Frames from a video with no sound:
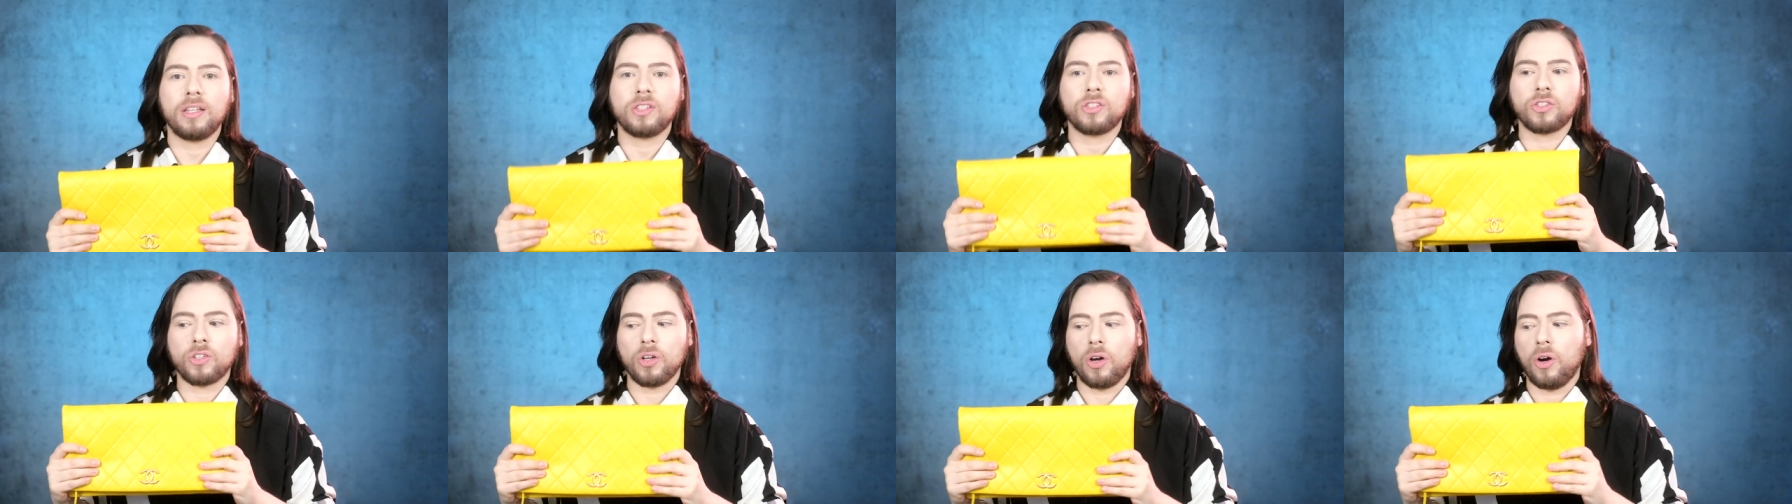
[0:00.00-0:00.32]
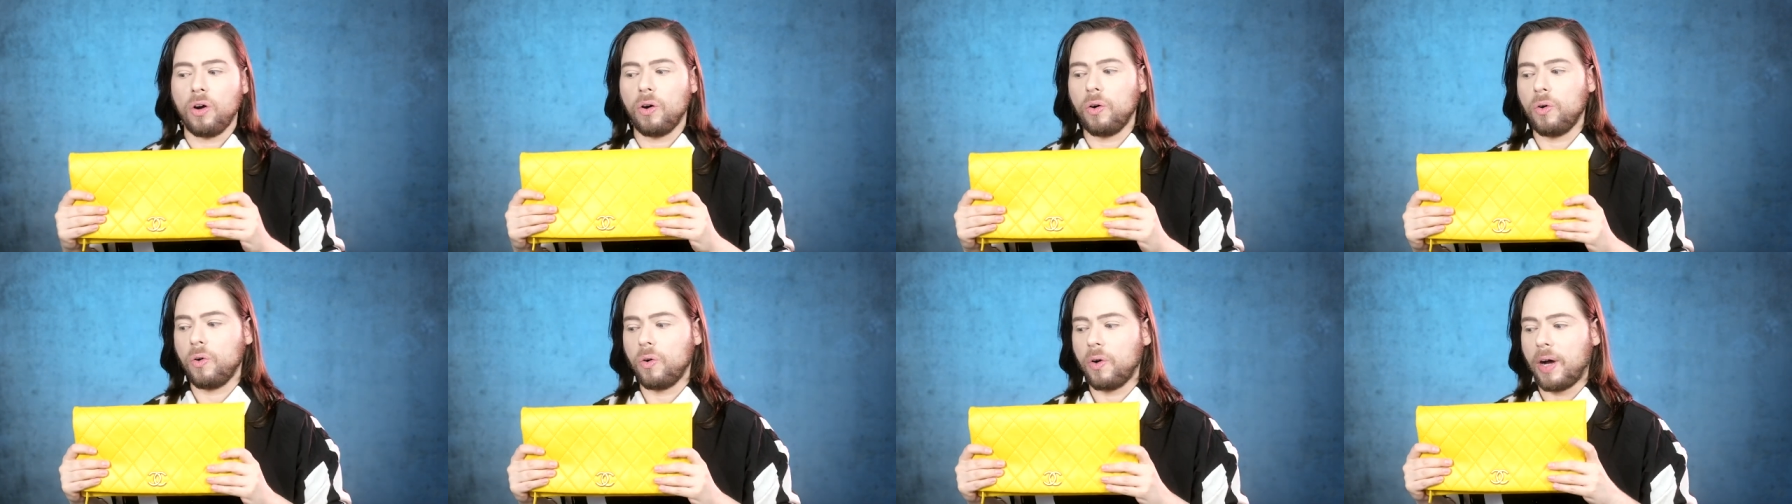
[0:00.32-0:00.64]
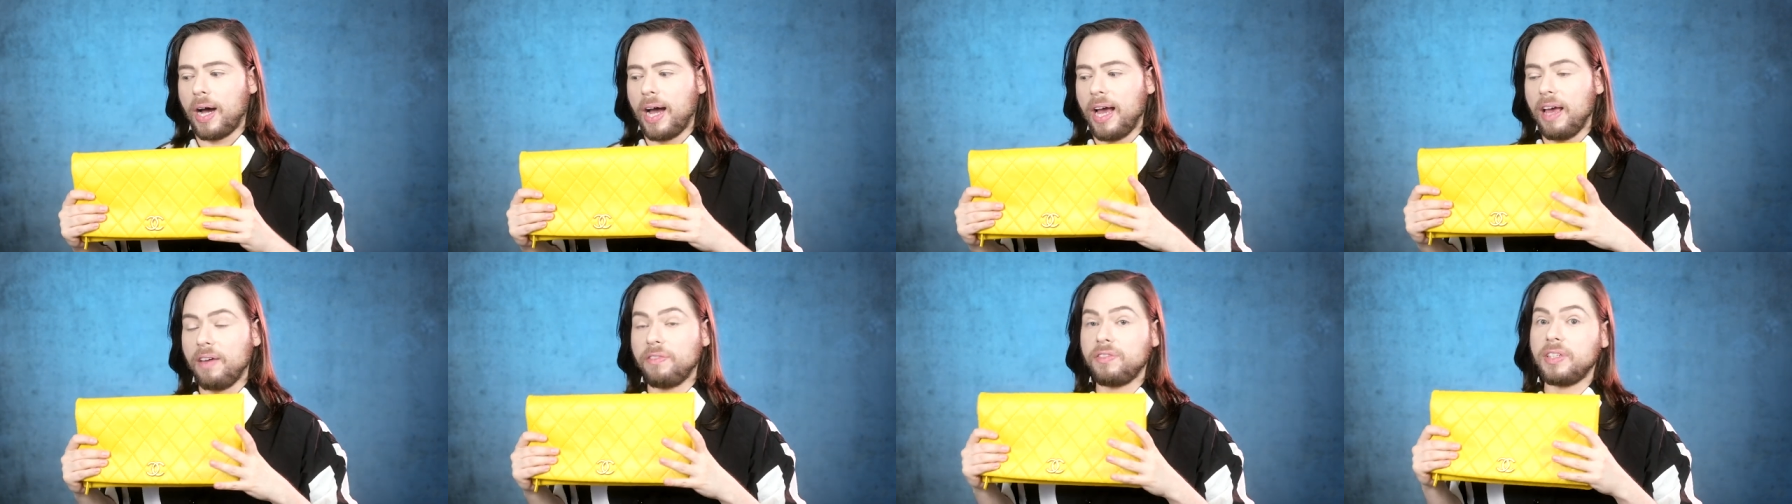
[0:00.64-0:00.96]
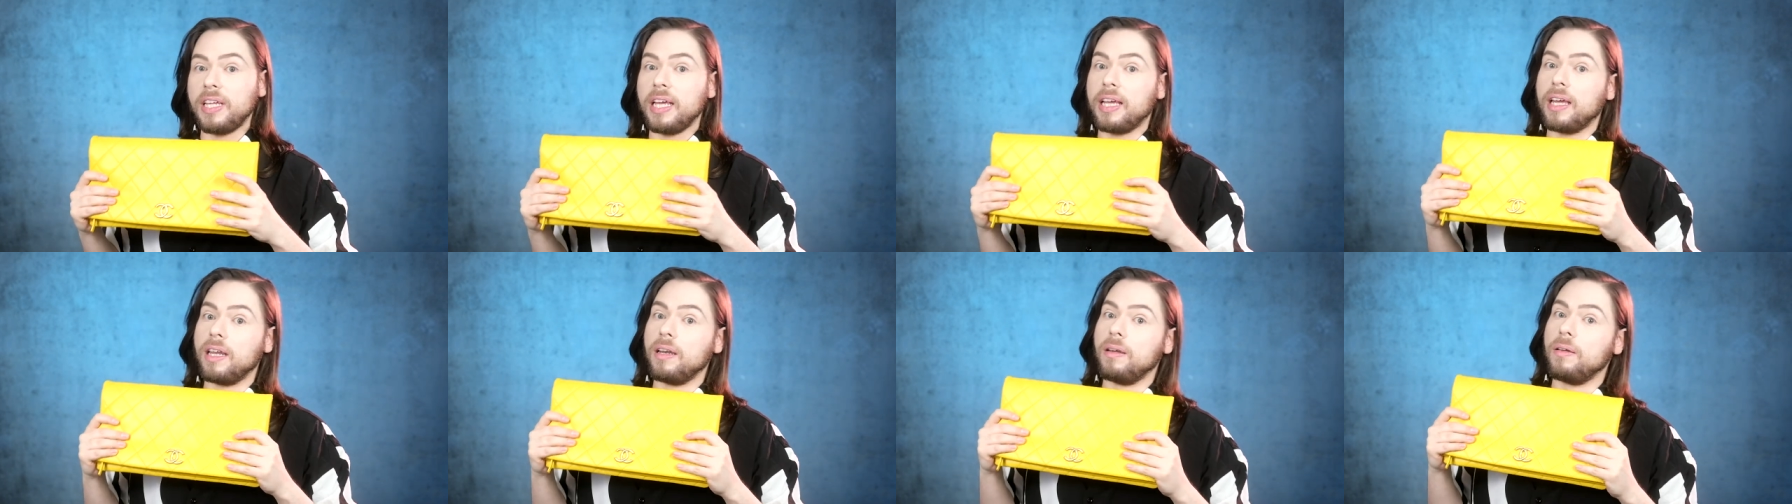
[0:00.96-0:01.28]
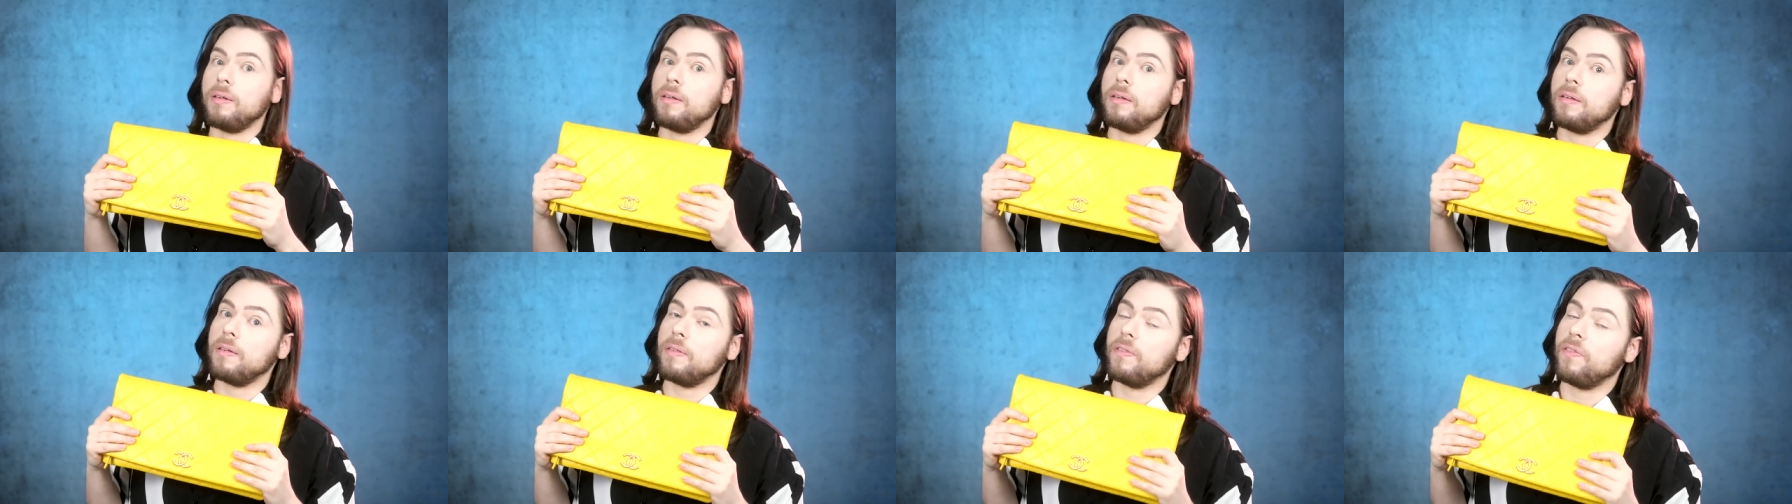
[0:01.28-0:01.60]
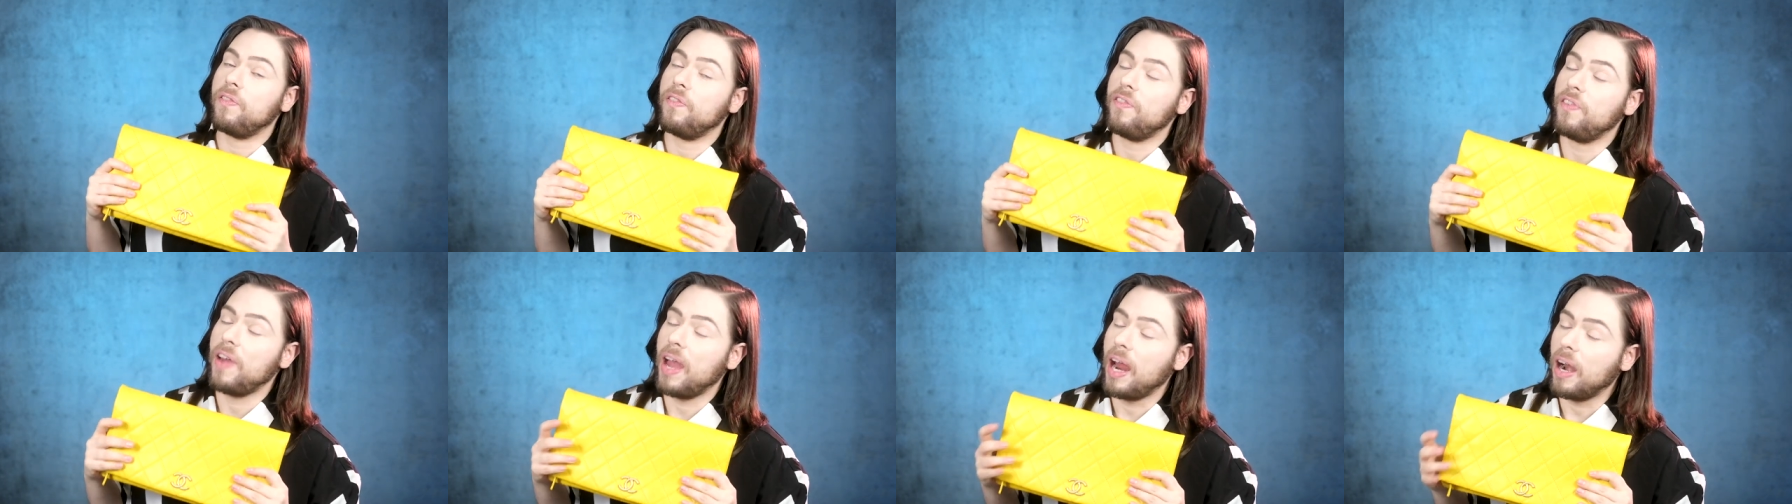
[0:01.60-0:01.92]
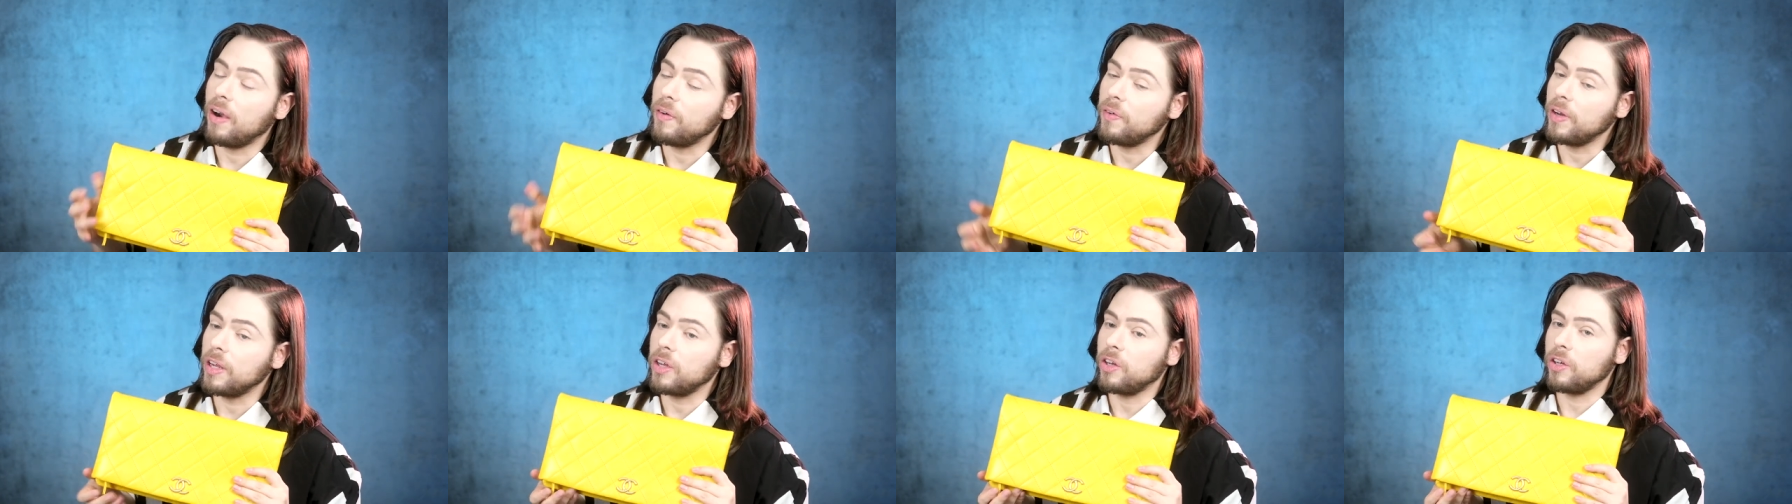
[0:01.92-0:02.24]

so I have taken very